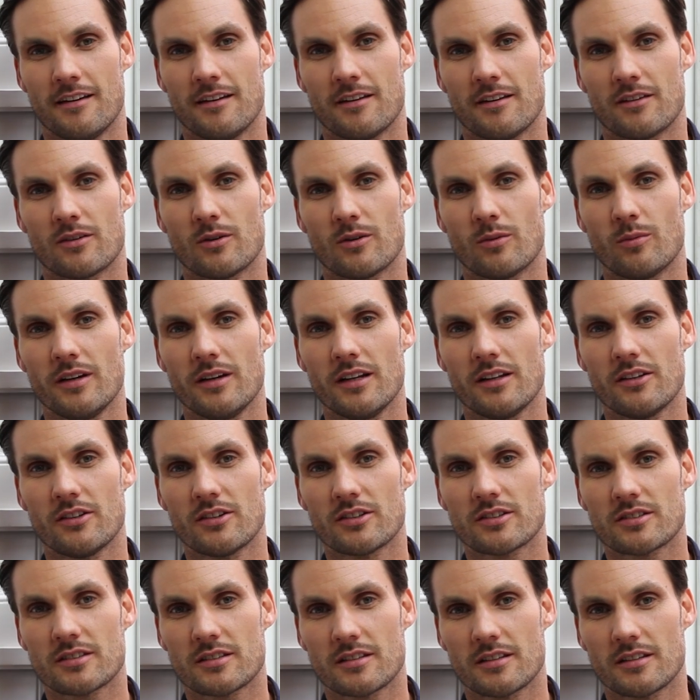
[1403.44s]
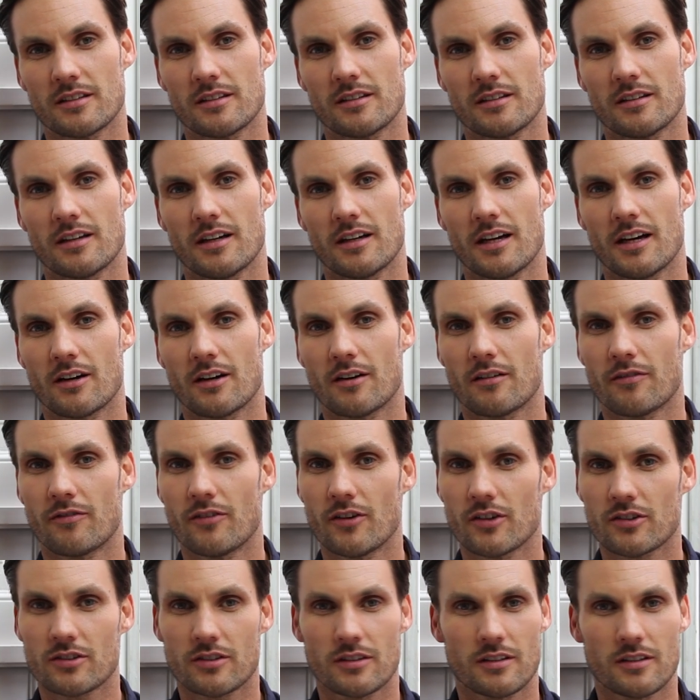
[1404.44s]
So we just had our
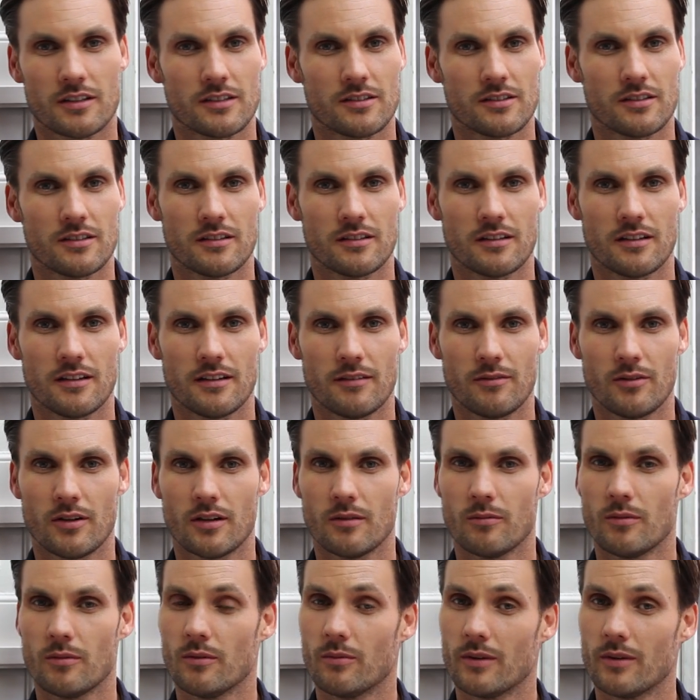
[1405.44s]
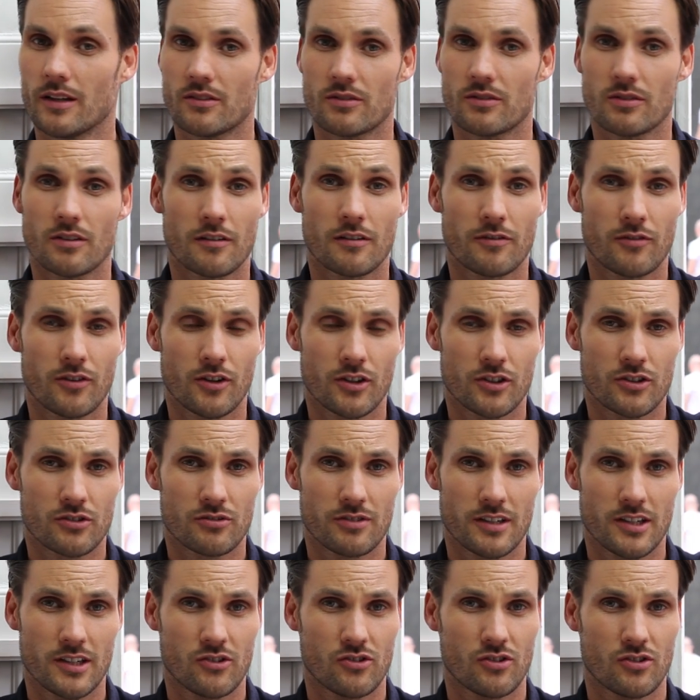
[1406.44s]
first collection delivered. We went to our first
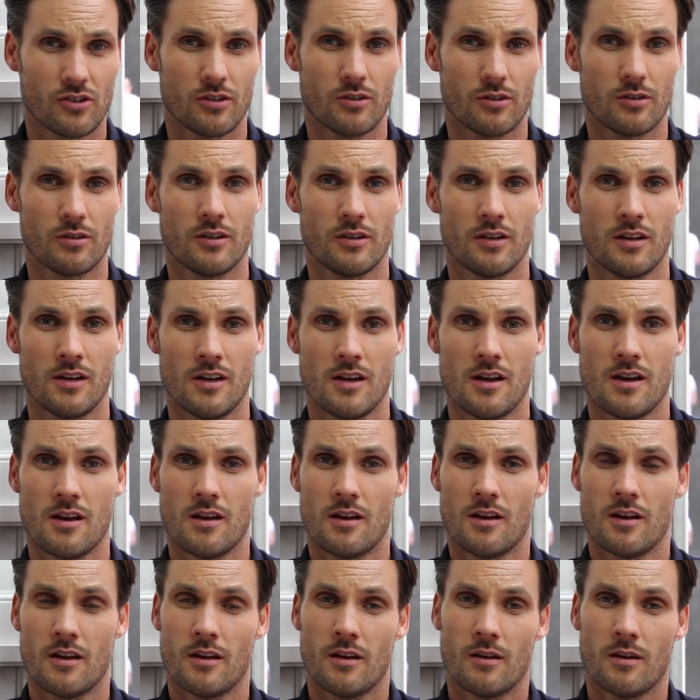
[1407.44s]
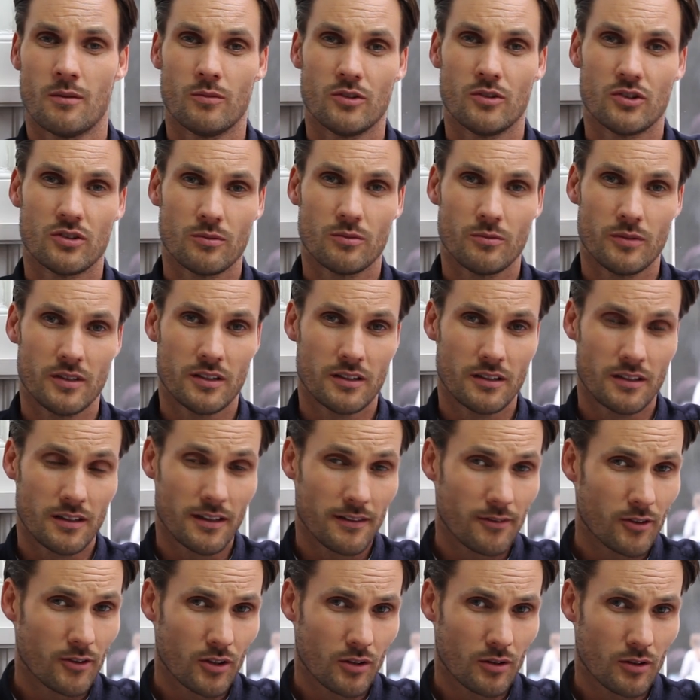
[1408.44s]
trade show. We
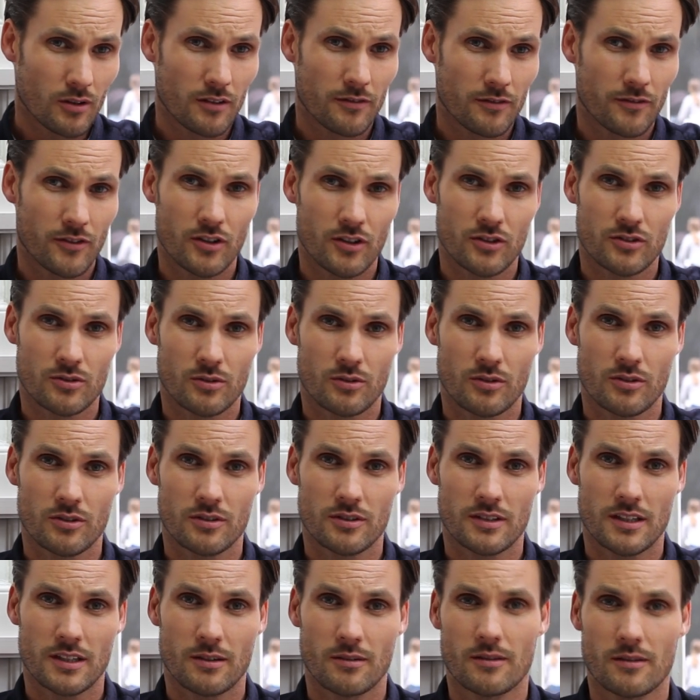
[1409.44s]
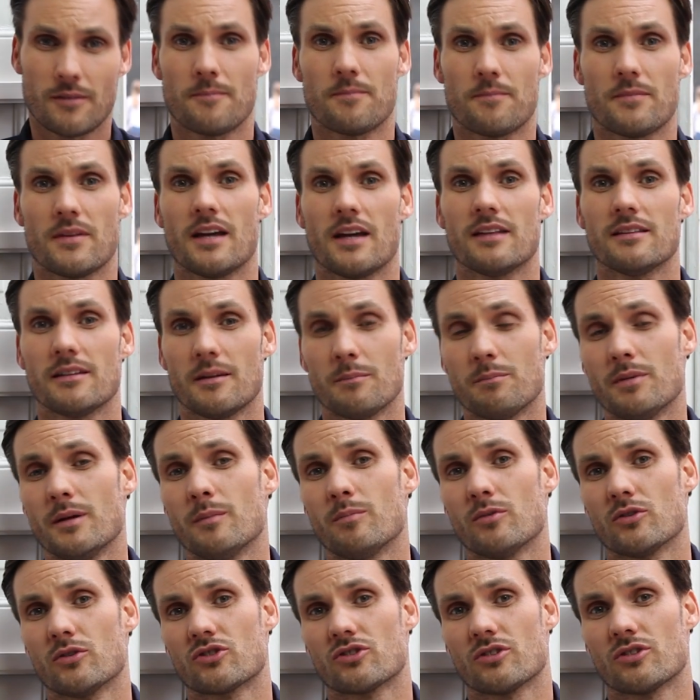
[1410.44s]
delivered all the first orders out, and then
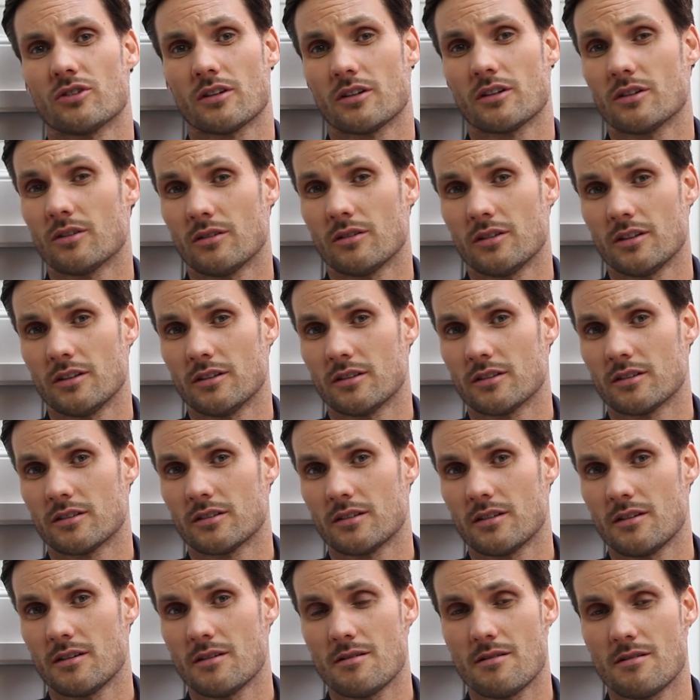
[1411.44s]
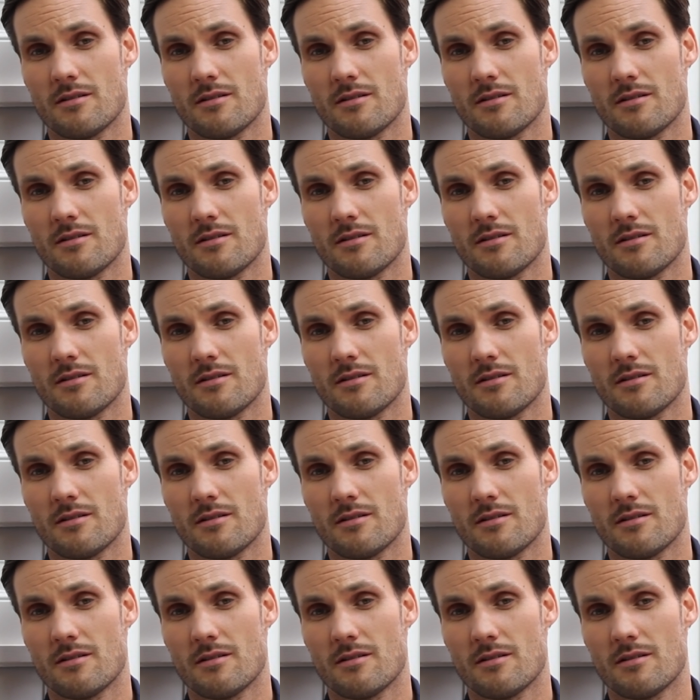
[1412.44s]
people started calling us